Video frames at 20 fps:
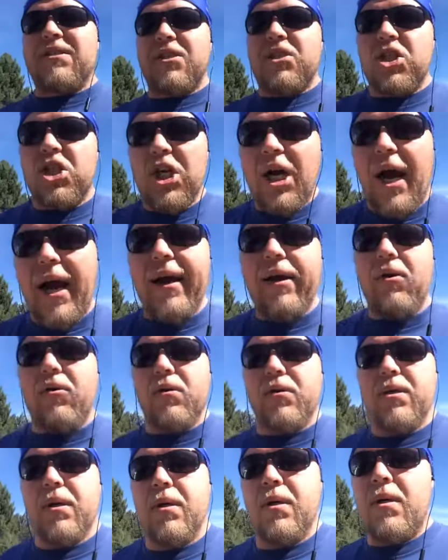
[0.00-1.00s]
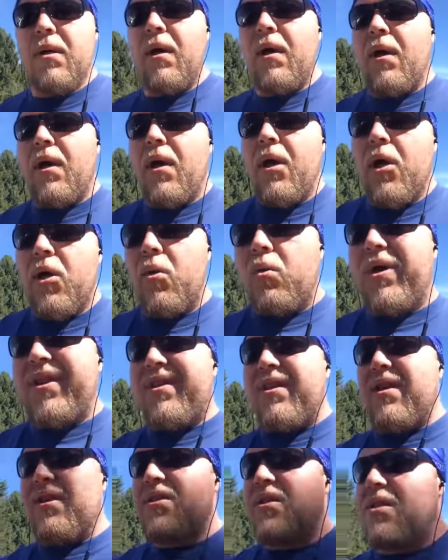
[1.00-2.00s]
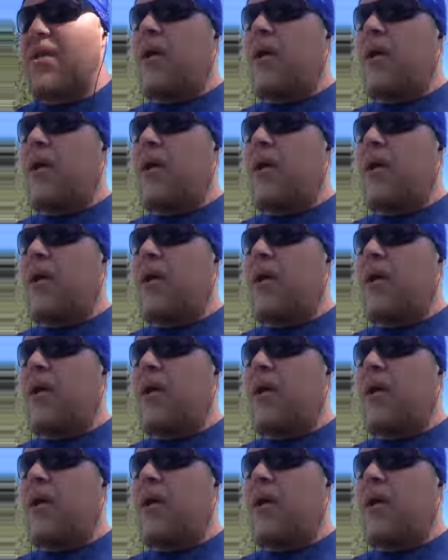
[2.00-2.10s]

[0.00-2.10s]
a child with this